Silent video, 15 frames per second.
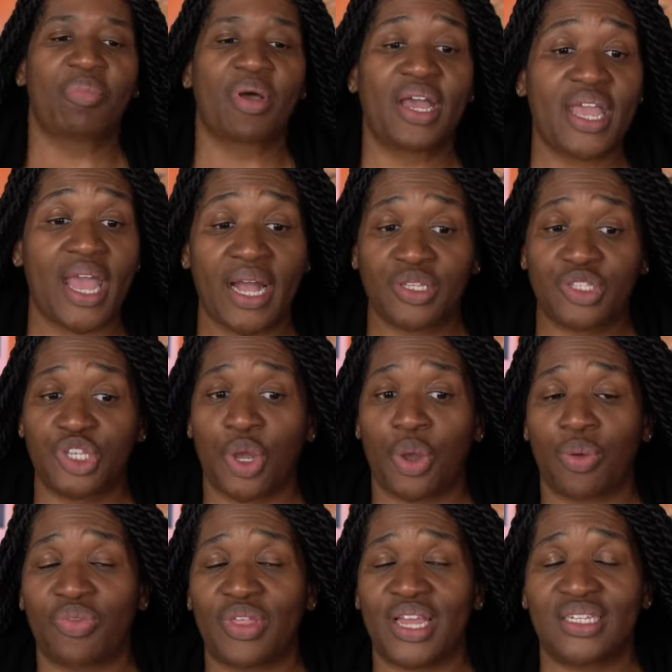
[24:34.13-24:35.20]
But yeah,
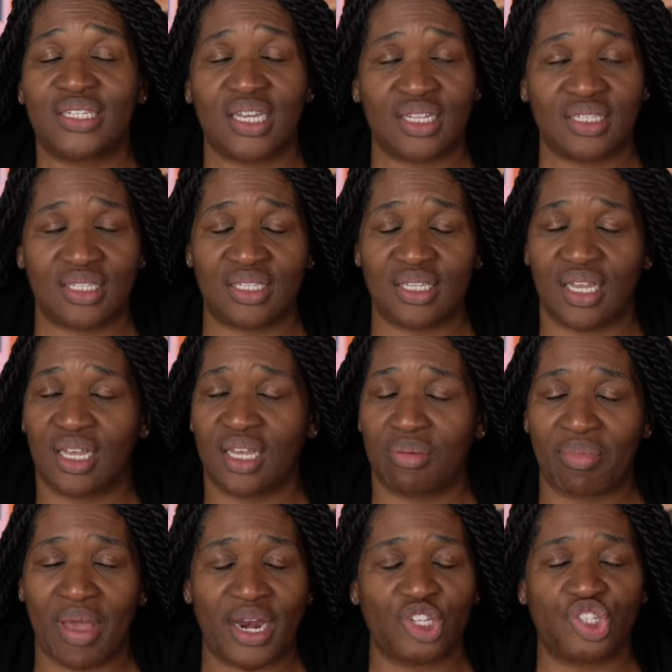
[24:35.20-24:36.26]
so they did uh,
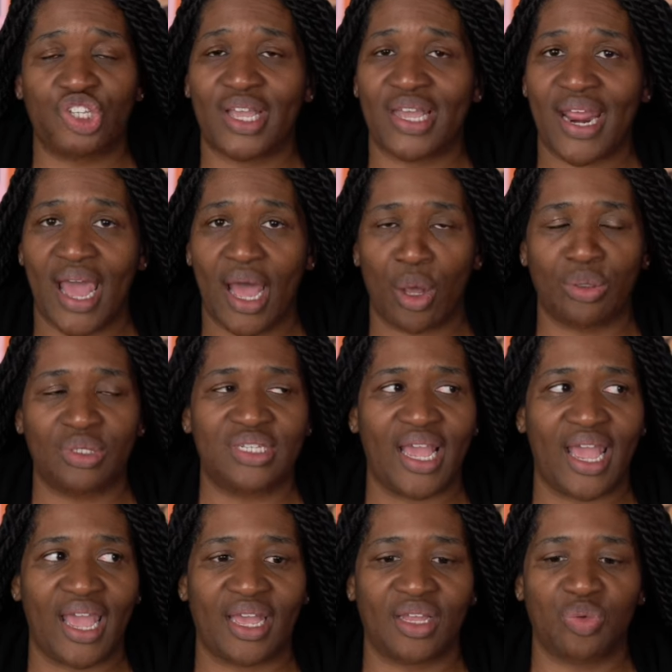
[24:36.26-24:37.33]
manage to get out,
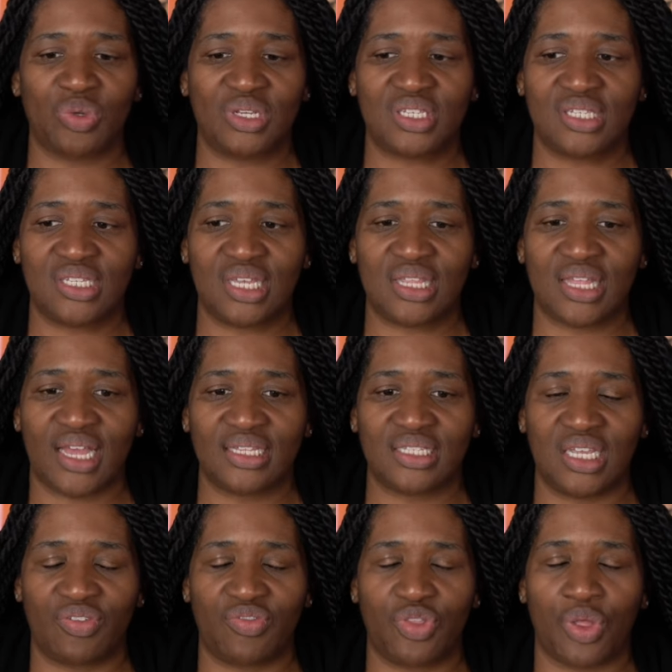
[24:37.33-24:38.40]
and we see that
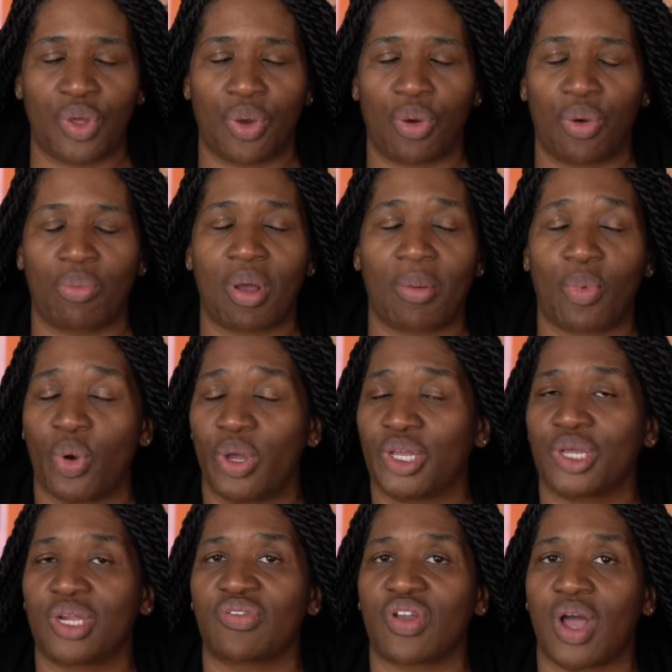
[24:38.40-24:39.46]
even though my boy
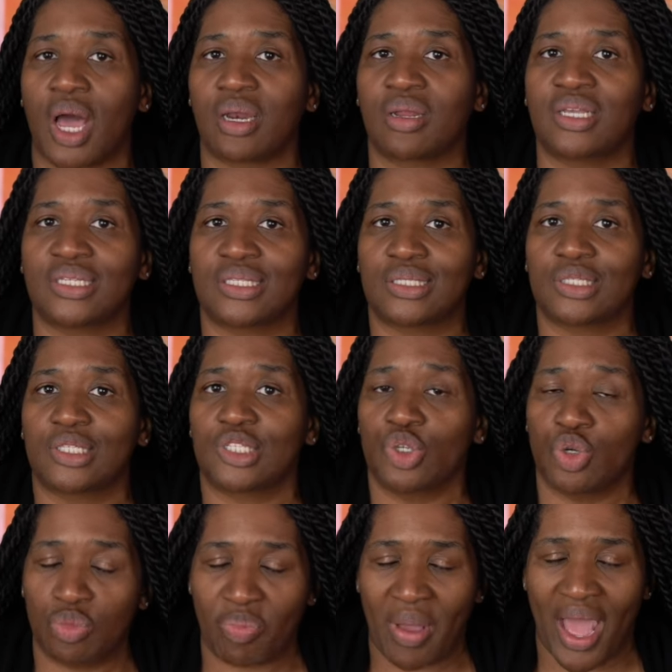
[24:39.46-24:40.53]
could have gotten his
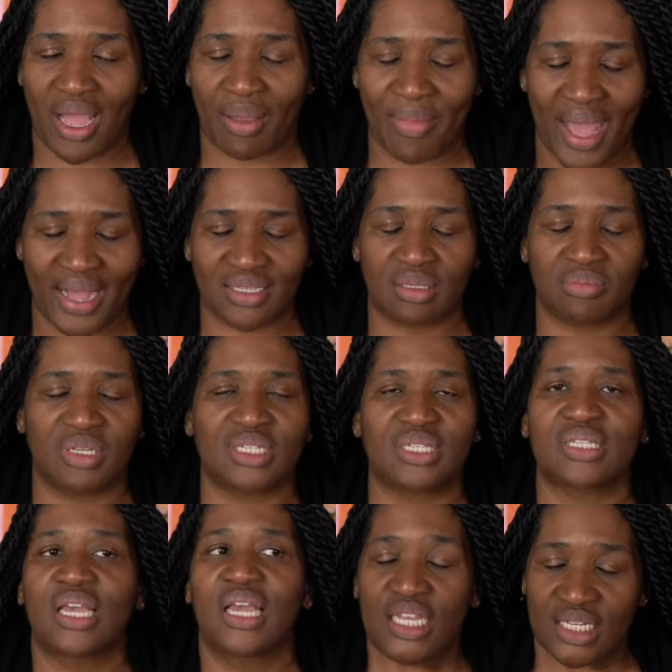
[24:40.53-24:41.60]
suit back,
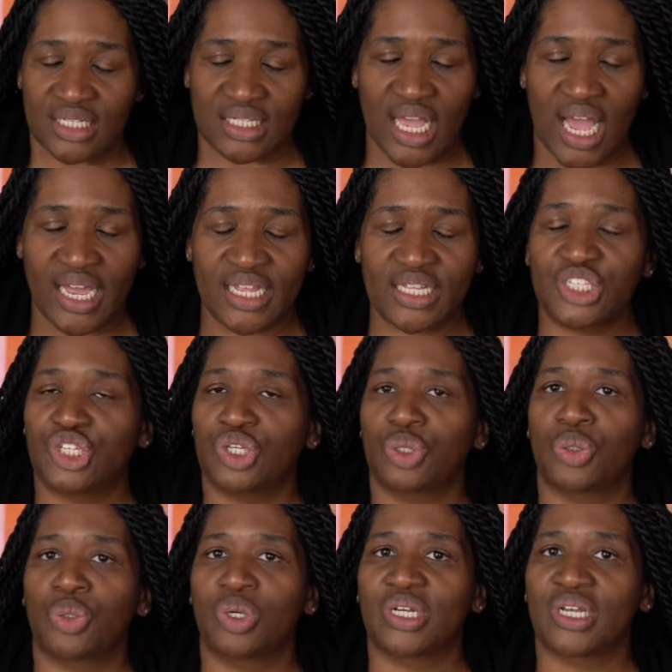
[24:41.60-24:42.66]
Maximus, he decided
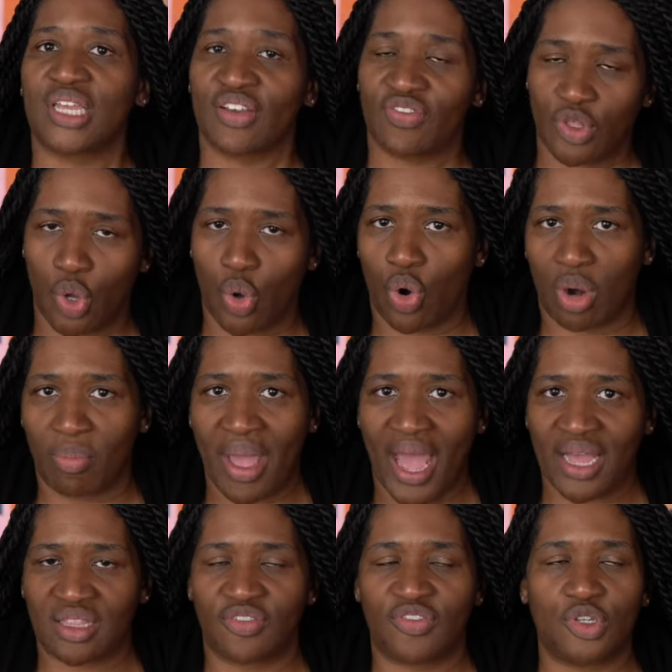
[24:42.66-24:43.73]
to give the core
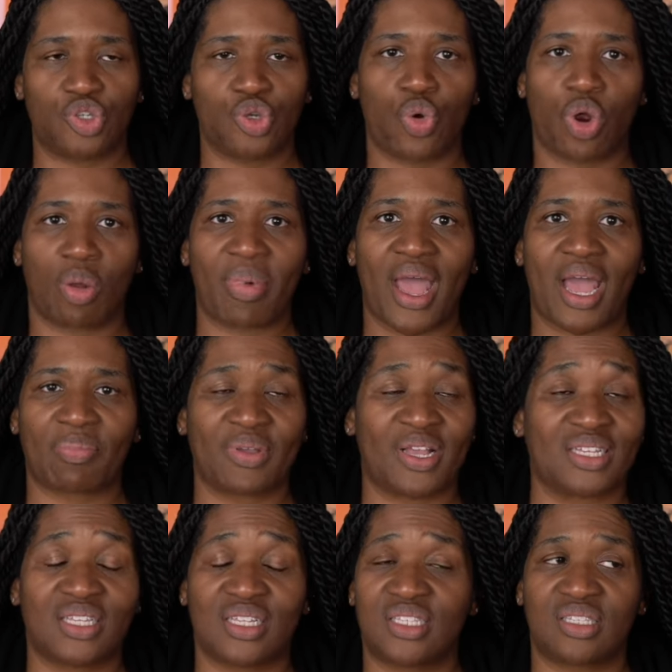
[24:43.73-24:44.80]
back, the fusion core back,
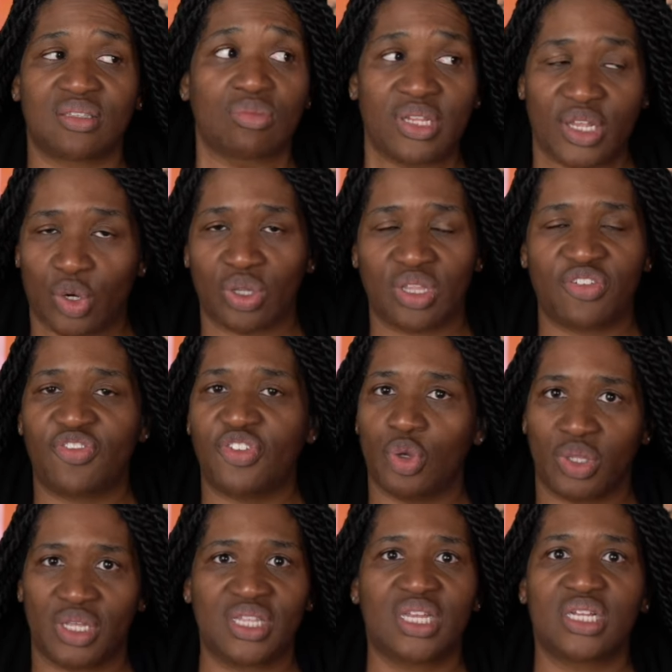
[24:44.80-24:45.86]
because it's literally
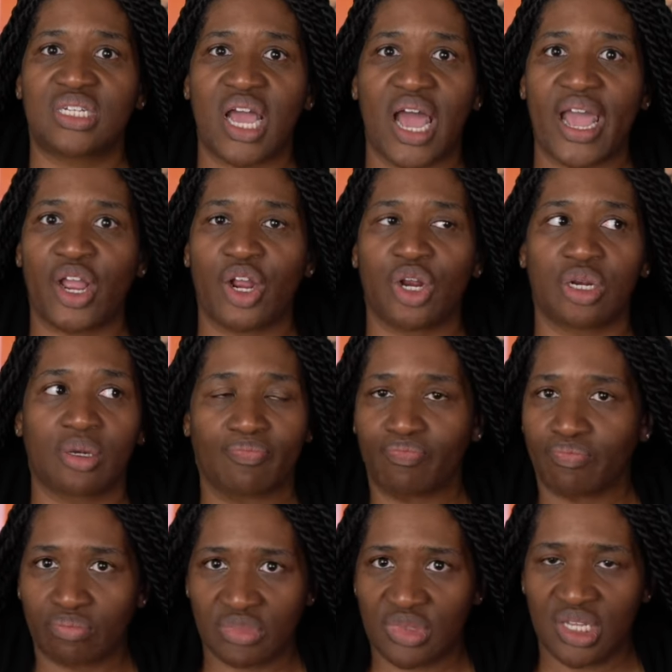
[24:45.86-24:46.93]
fueling the entire
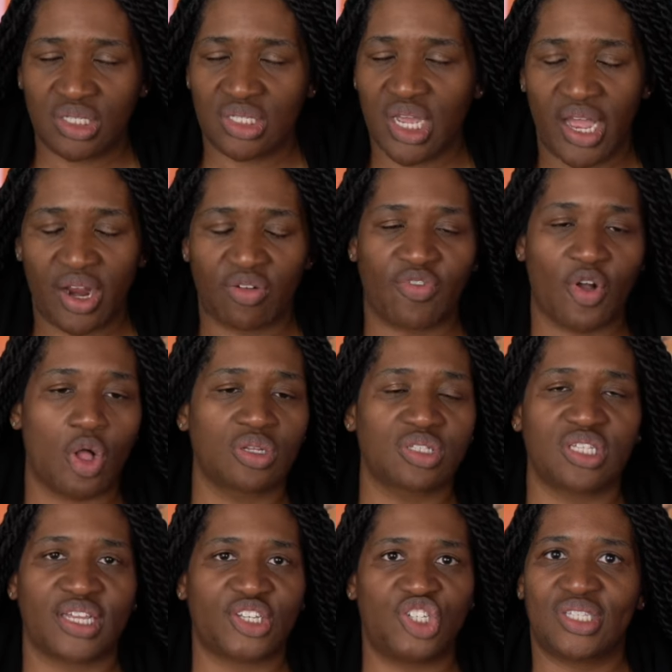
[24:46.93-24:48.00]
the entire
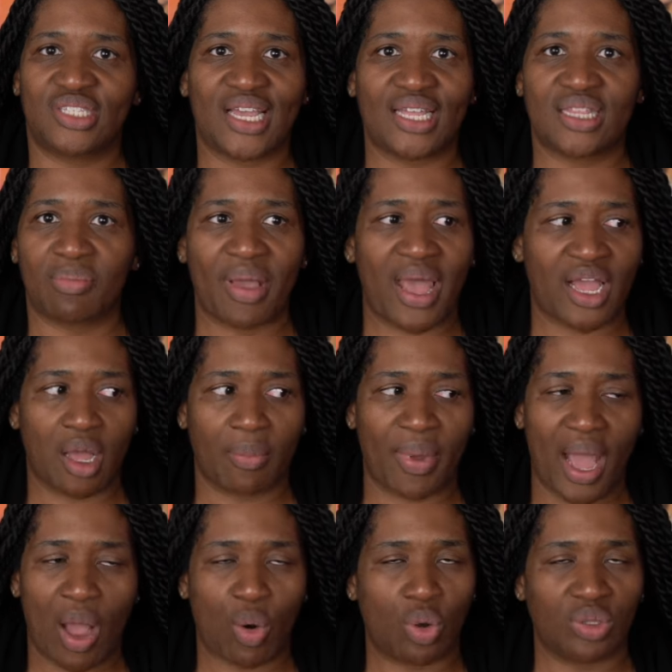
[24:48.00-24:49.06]
vault. Like she said, the backup
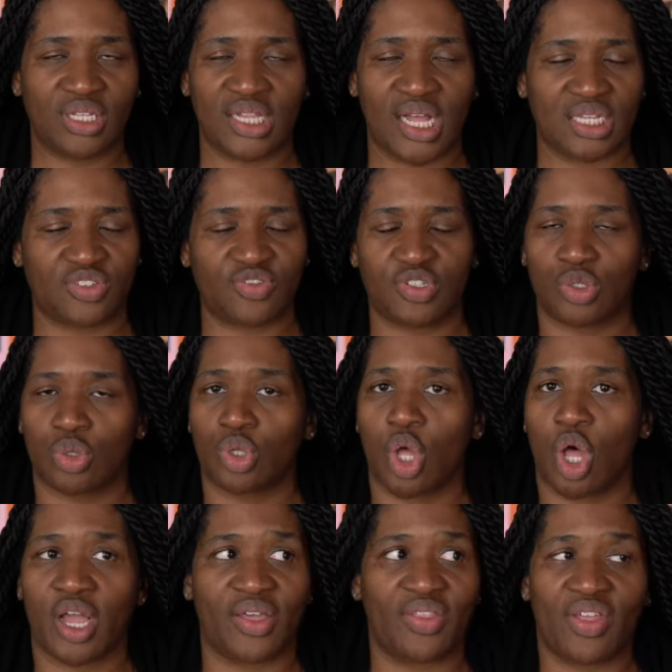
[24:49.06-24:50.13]
power only lasts for so
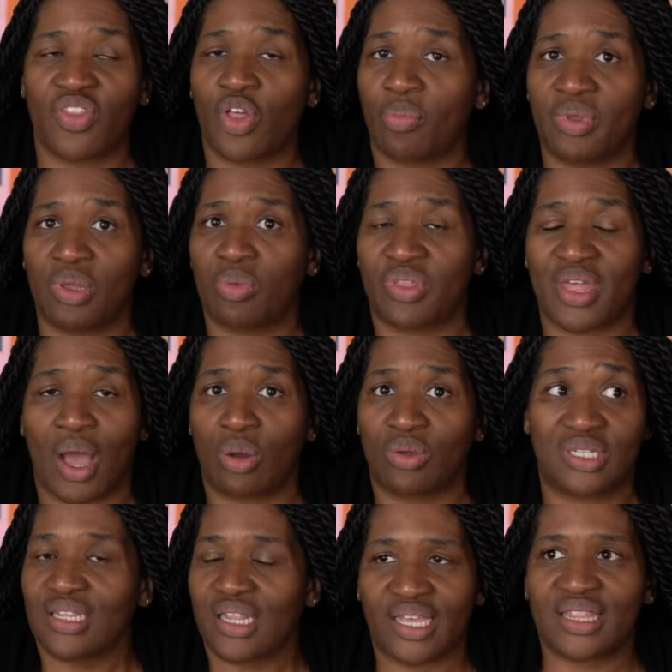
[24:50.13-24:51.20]
long and then they'll be
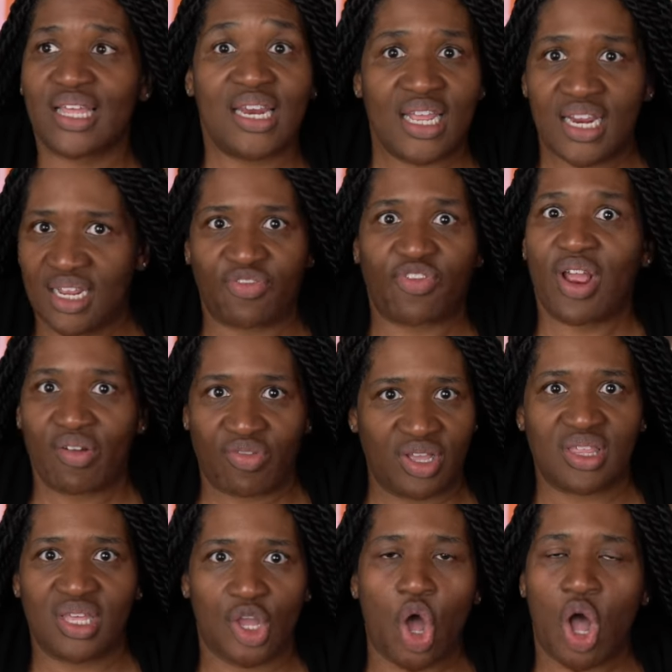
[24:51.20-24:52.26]
without, like, they need it for
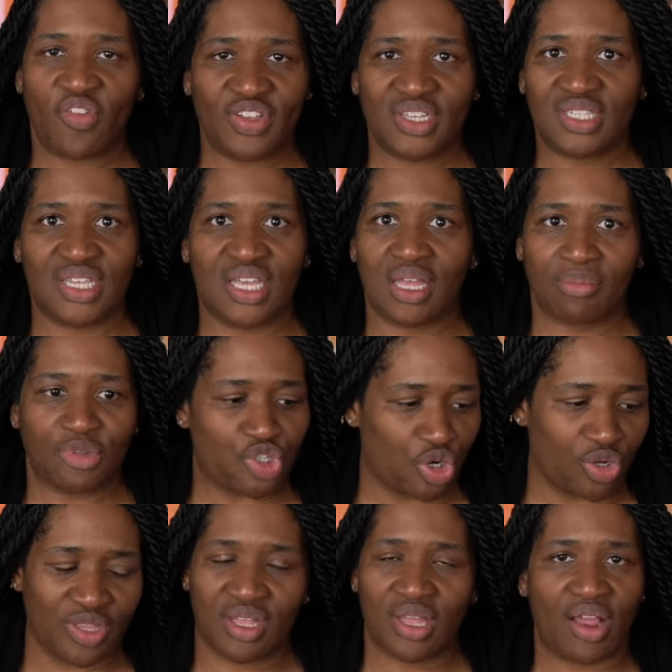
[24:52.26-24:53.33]
everything, obviously. I'm
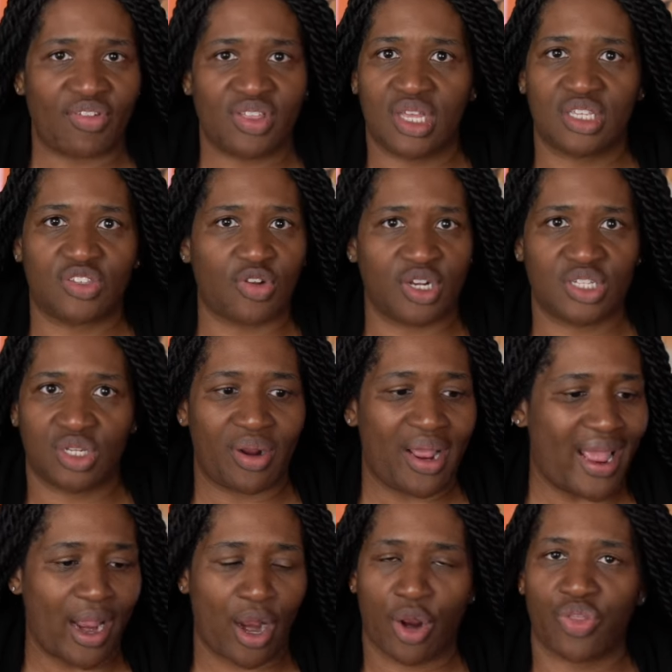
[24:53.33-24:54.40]
sure that everything as far as their
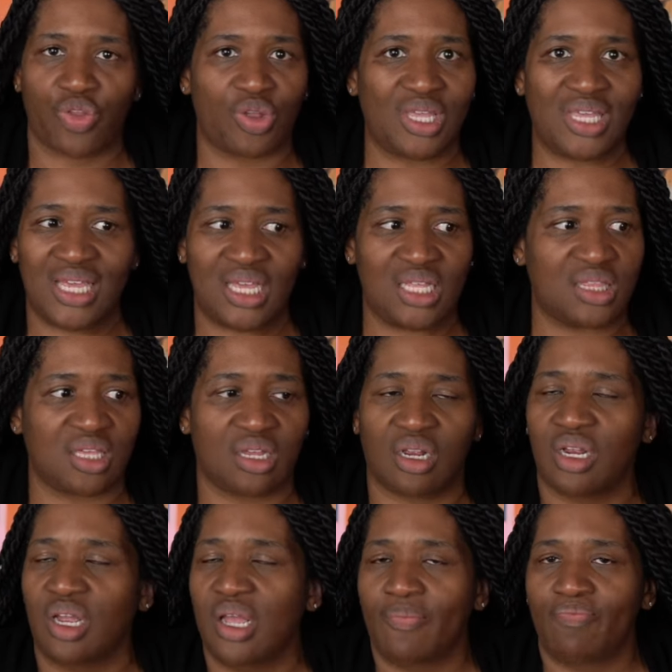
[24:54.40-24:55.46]
air, their heat,
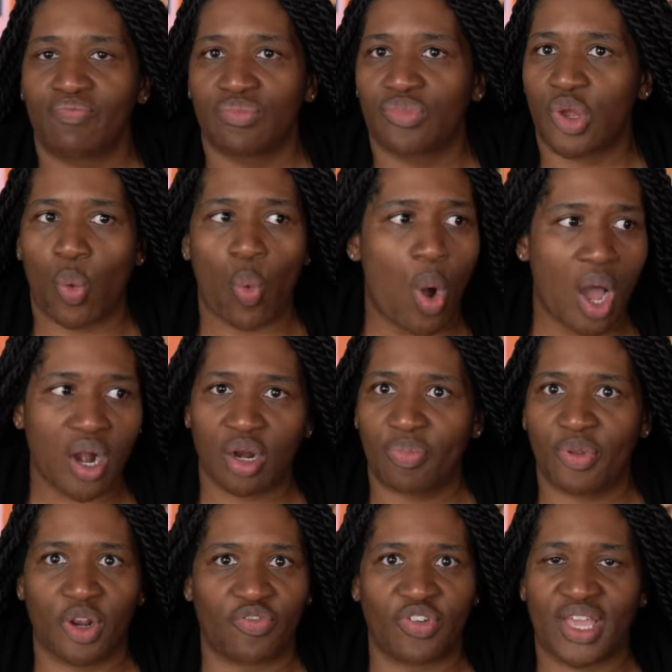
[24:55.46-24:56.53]
their their water
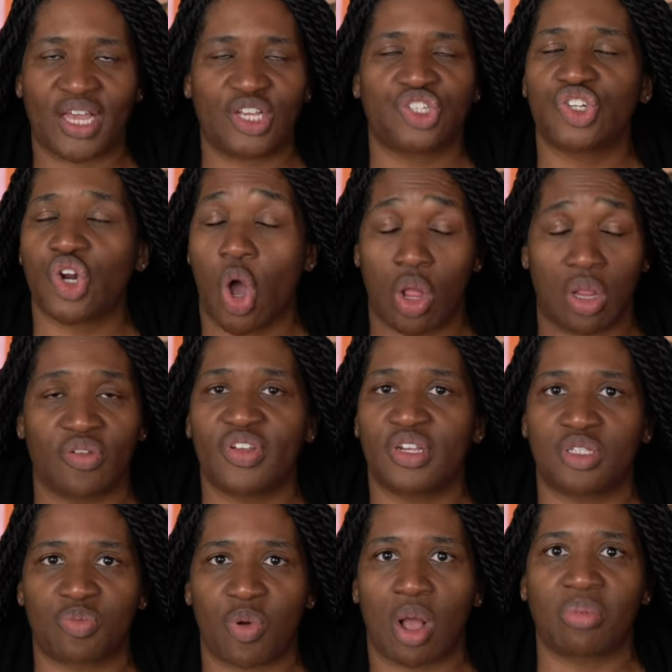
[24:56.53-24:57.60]
purification, all of it
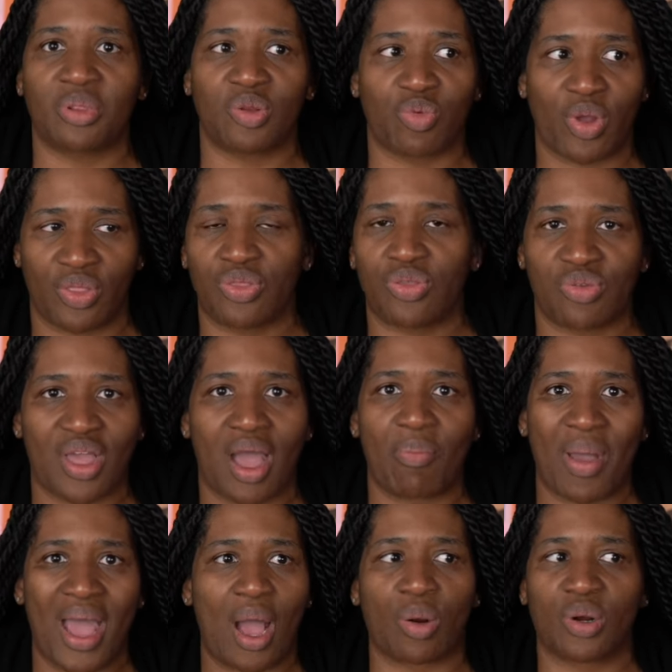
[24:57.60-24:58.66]
is probably run through that
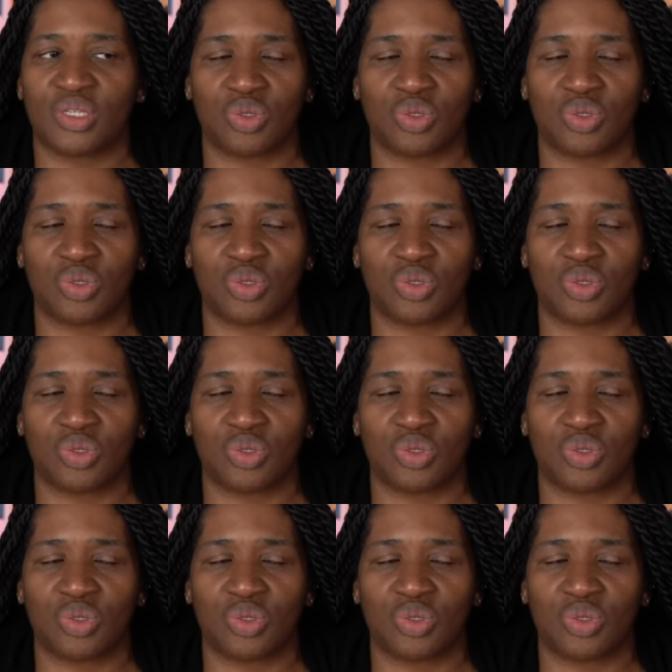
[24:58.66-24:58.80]
power.